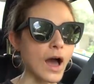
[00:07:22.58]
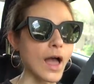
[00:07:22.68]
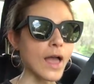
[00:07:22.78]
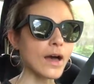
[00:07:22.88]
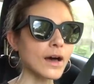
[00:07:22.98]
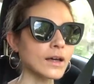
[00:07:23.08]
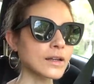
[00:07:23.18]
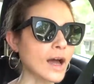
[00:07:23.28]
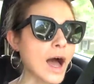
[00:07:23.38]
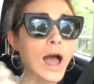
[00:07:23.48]

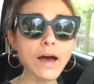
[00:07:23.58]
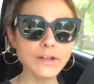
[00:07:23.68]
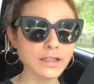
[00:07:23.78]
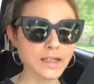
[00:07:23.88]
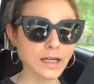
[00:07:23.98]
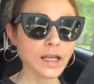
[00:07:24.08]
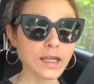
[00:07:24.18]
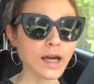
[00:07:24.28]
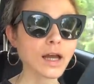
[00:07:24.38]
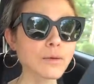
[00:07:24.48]
And I haven't done it
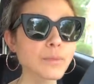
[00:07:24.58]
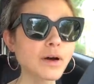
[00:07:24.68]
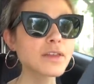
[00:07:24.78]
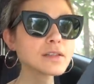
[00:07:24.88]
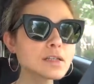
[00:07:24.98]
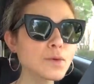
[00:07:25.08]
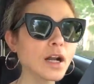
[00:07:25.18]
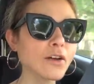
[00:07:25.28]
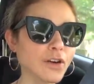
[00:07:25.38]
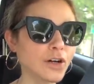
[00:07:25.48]
yet, but this is what
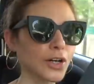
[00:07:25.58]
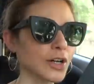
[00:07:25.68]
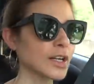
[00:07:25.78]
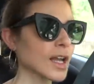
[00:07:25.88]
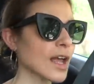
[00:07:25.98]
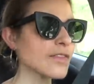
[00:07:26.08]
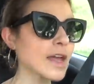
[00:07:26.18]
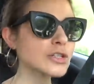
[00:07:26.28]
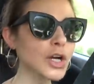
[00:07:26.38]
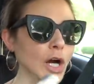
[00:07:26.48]
I've heard
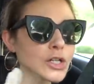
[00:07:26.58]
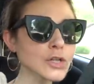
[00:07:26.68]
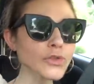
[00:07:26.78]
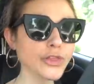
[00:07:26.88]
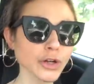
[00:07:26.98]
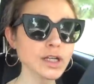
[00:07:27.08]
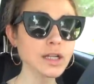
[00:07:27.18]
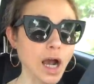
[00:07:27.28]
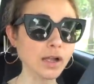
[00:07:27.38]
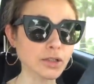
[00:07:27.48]
they charge you
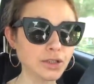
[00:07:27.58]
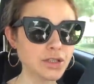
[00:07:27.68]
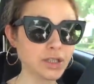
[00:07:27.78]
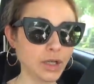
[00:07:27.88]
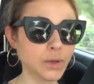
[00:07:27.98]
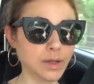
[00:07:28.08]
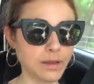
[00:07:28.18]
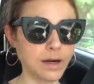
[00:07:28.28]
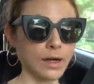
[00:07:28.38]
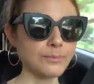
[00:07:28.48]
$30 to go in
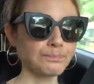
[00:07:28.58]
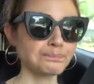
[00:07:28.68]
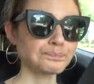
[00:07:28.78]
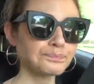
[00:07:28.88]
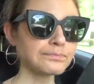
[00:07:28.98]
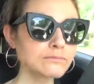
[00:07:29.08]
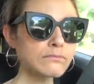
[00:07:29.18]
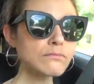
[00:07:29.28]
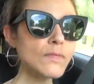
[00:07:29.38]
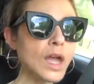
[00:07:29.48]
there.
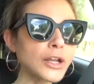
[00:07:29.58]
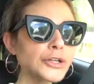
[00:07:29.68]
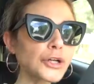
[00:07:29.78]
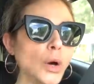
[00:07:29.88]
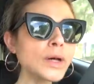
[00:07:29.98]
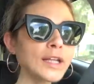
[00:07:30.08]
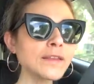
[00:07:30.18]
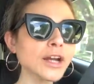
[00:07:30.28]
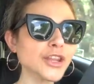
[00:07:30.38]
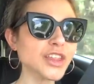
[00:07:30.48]
And you're going in
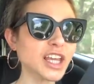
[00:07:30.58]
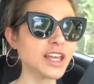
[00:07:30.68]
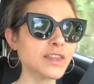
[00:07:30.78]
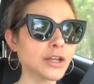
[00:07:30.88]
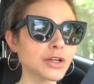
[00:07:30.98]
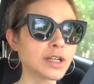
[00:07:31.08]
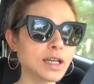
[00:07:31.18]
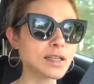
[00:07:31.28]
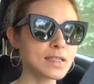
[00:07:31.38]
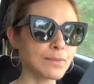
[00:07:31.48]
there thinking that you're going to
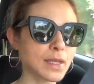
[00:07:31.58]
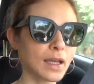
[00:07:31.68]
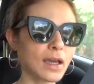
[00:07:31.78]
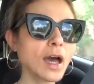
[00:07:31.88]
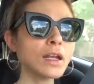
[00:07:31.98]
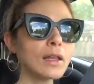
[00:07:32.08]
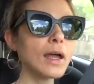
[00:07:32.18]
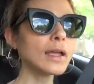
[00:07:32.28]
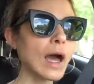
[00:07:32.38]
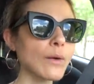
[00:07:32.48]
get something kind of
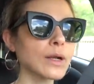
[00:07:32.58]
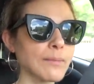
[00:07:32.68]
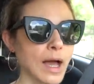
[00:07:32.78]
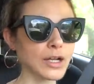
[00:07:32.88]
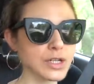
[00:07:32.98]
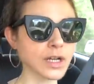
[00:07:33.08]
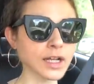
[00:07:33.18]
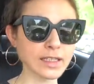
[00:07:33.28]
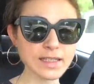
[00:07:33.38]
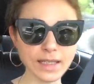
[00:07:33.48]
like I would imagine
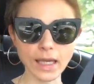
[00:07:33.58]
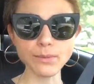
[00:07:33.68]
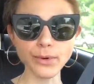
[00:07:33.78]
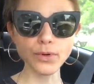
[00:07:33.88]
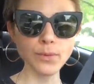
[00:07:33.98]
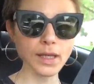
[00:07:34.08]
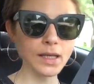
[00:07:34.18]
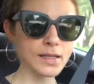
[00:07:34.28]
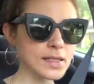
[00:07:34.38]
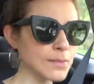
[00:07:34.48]
an escape room
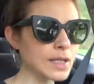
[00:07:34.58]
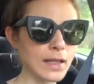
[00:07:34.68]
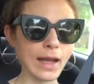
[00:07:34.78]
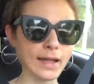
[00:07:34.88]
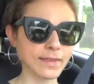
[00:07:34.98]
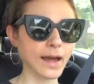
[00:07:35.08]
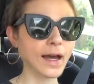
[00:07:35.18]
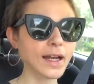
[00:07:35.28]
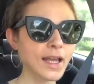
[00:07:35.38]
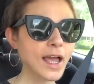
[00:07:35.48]
is, something like
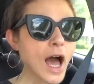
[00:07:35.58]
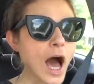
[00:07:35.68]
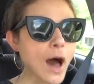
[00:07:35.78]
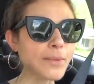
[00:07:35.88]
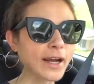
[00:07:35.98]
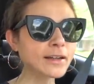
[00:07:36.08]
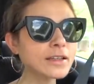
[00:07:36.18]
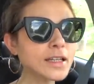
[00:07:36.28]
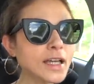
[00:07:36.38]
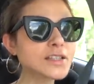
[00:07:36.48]
that.
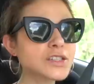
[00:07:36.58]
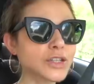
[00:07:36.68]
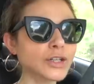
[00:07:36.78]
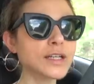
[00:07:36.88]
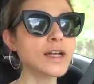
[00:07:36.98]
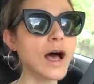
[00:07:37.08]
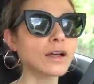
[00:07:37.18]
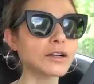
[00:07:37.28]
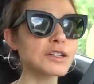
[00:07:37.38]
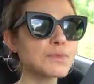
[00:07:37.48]
Apparently, it's
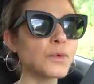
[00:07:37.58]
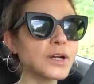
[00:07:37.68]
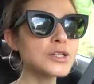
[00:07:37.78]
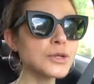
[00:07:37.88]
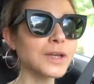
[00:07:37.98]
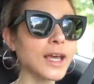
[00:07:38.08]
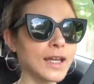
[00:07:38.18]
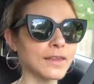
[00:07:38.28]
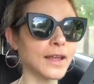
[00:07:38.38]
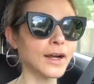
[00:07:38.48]
$30, but once you get
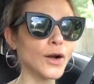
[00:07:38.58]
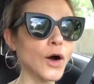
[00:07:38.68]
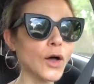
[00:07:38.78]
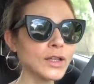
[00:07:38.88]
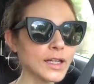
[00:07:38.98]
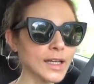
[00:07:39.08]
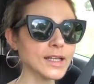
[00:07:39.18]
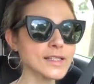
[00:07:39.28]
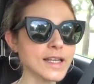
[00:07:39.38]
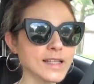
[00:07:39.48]
in there, all it
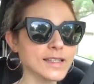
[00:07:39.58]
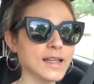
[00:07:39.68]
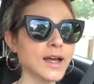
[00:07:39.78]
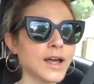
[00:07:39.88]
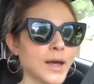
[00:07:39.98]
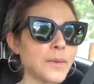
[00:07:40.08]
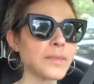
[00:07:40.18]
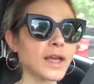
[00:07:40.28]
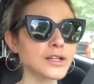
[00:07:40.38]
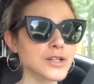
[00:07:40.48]
is is
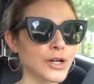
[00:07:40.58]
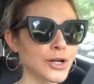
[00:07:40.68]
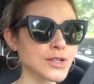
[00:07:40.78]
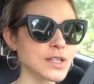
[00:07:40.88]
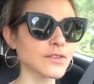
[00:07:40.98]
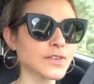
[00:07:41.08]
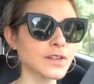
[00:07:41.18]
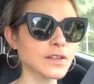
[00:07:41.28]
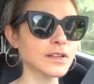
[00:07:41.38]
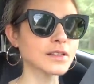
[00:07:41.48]
pictures of
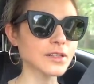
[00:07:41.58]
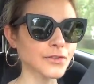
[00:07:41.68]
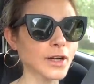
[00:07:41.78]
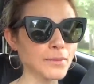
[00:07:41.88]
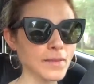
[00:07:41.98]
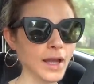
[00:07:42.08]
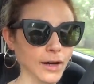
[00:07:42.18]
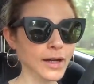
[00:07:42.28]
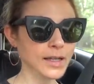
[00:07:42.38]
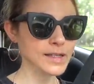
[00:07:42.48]
different
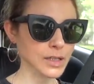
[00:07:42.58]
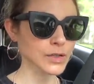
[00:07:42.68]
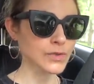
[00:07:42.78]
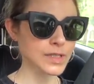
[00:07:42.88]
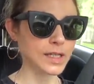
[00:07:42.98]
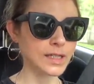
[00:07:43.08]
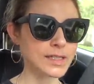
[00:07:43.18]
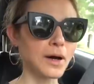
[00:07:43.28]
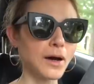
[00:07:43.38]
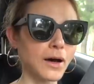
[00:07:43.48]
areas in
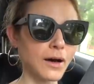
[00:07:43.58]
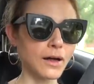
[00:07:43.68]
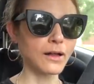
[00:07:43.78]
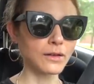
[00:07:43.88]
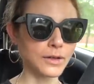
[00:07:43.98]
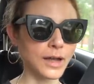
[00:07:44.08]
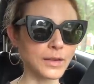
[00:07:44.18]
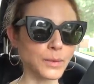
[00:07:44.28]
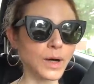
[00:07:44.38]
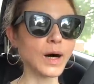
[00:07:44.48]
Houston all around
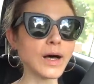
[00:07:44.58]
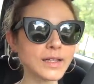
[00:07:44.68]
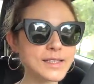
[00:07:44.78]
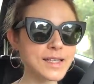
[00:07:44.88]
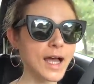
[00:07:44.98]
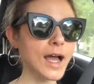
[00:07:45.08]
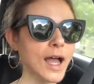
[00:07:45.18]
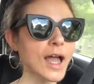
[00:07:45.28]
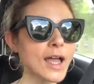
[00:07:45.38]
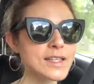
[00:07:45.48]
the walls.
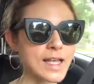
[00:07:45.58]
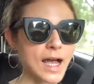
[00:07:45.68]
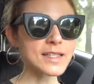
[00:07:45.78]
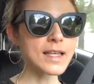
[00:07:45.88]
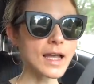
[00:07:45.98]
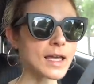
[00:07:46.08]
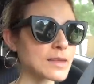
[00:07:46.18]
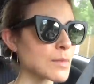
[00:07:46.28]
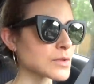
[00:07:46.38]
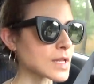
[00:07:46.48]
Sounds like
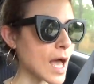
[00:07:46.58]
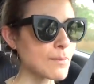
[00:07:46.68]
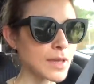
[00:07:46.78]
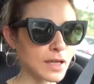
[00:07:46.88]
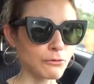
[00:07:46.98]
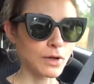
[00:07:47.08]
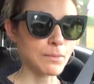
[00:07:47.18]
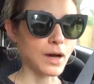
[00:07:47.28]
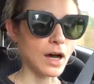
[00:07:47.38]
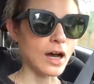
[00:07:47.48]
the most epic
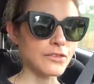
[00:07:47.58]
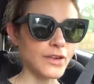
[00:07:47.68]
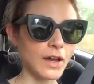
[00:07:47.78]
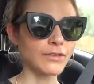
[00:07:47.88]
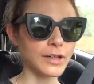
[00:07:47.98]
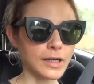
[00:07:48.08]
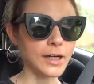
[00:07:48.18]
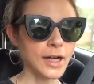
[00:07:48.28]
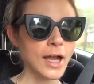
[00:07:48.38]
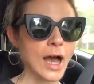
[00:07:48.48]
ripoff ever.
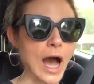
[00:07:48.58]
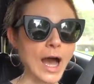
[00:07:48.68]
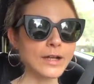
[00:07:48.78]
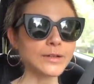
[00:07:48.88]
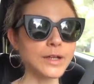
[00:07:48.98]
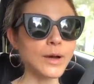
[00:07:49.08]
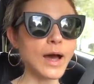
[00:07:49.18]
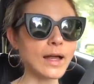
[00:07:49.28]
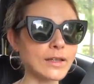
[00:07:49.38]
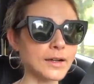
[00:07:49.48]
I don't know
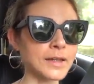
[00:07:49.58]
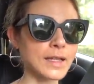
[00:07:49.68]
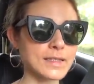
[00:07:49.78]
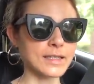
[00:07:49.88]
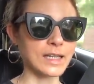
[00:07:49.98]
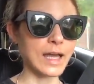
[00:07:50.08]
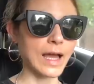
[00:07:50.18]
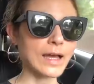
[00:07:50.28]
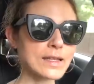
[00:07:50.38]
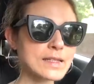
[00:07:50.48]
how long that's gonna
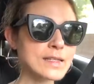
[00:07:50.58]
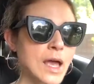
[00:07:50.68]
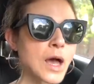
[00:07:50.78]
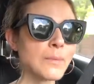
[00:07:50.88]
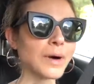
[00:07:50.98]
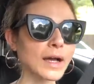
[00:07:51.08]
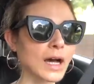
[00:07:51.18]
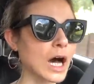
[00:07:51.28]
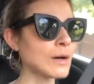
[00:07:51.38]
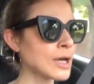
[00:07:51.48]
last, but
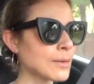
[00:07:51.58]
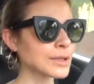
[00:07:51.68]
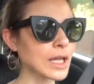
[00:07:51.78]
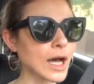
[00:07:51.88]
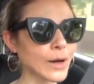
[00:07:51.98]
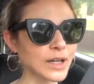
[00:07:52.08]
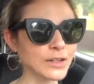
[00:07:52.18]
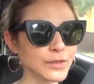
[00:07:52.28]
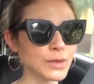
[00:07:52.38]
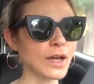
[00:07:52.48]
comment below on
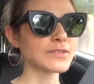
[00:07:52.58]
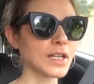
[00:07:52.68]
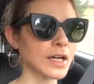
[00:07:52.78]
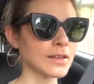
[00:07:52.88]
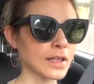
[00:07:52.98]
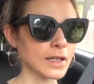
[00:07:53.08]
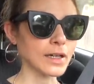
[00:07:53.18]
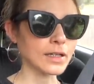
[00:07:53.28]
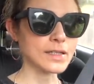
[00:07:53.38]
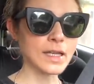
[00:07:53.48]
if you have done
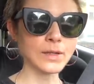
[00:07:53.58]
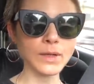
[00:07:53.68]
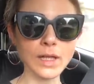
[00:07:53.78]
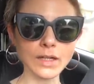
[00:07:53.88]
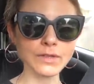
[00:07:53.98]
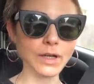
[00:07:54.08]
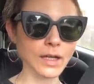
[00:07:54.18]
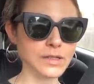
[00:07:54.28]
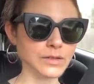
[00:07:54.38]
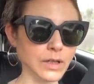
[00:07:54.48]
the, because I know a lot of you
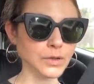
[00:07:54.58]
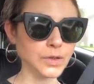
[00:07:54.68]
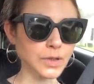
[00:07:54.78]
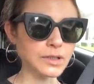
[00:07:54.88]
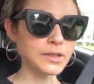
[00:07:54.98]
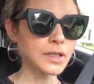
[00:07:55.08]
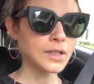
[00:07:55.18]
guys are local,